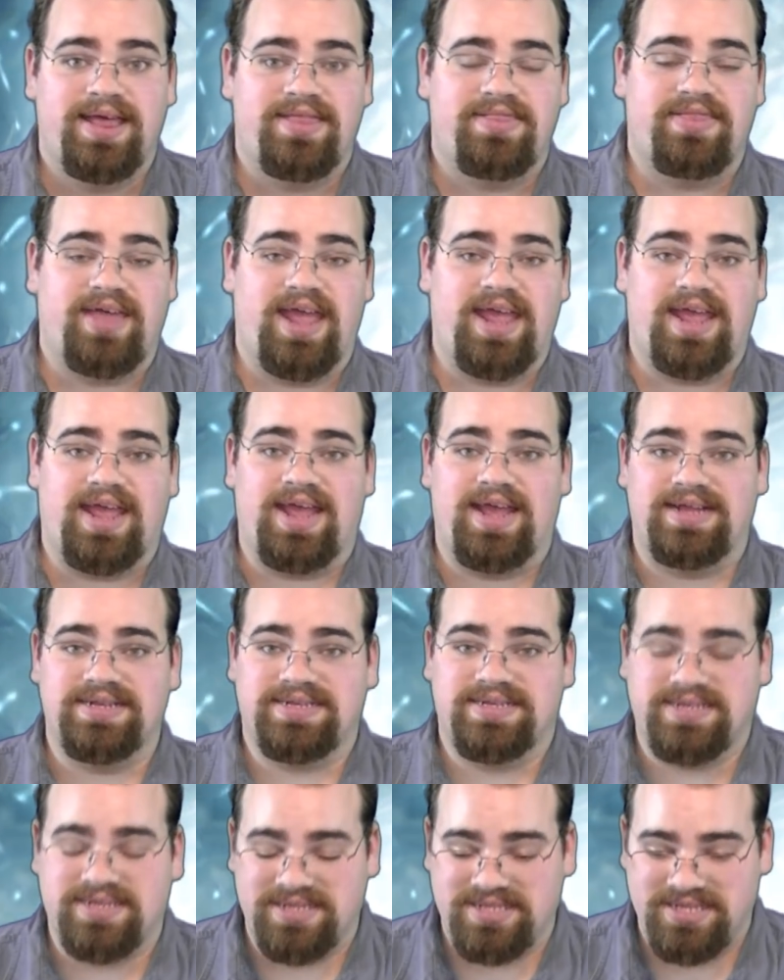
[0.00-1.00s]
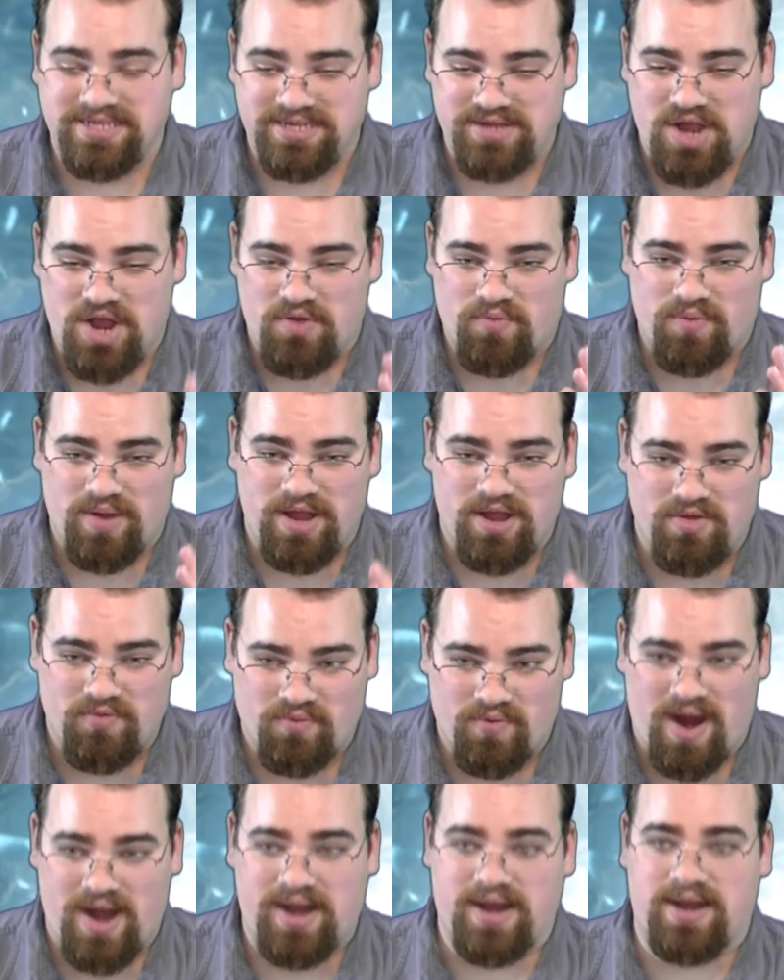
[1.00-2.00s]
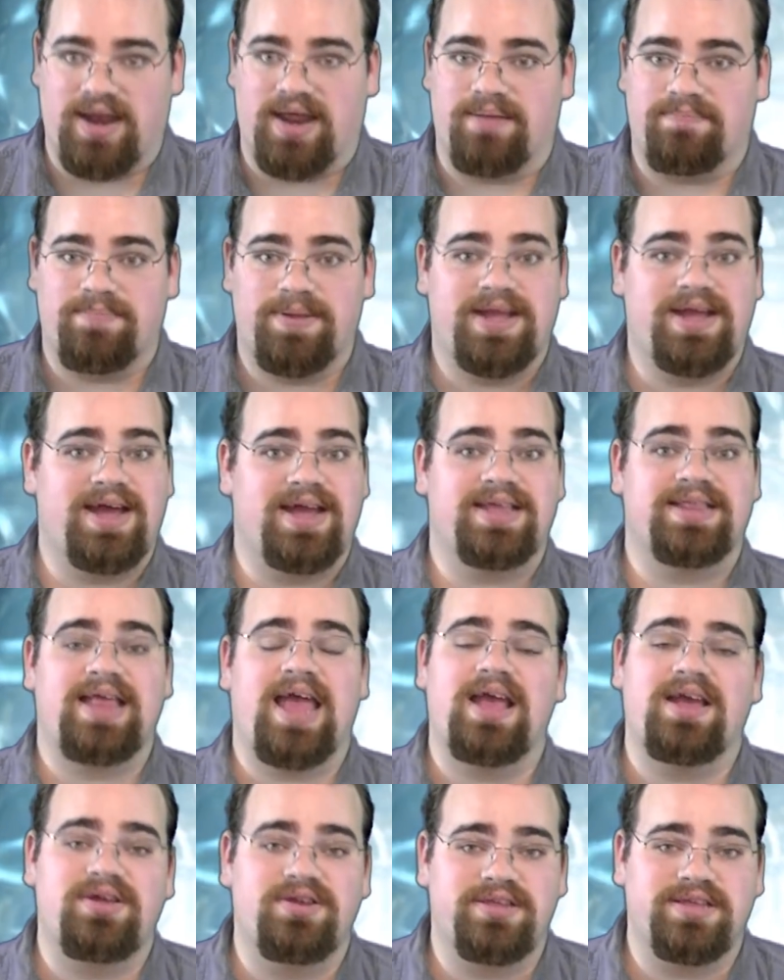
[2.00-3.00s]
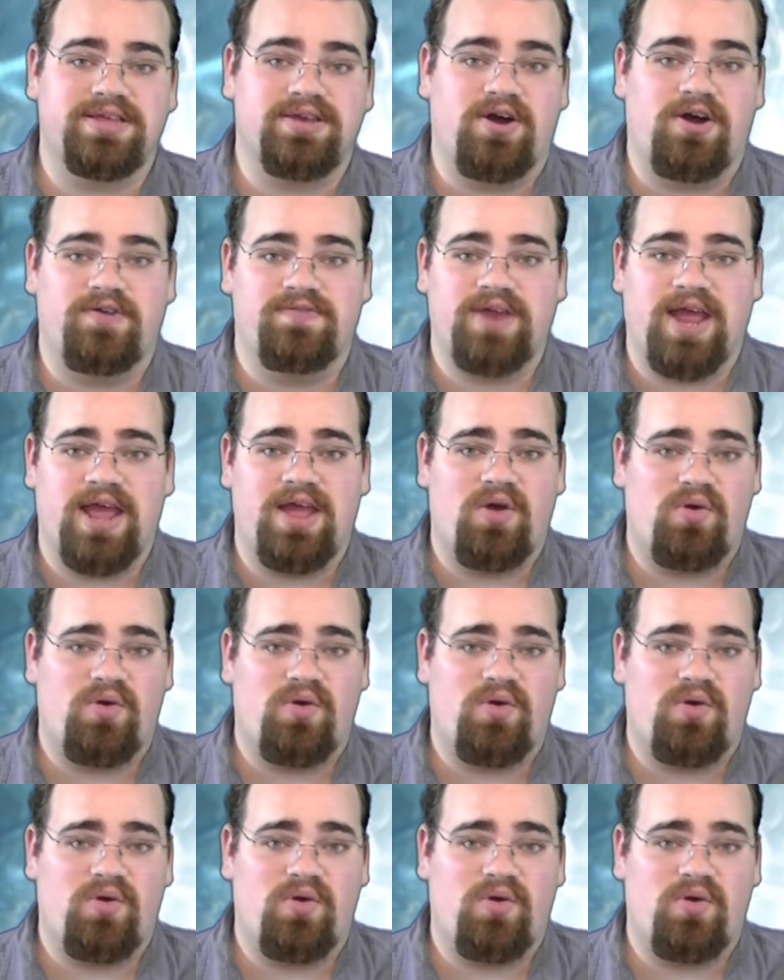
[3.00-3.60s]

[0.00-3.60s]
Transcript: they instantly regretted it, because that could have solved a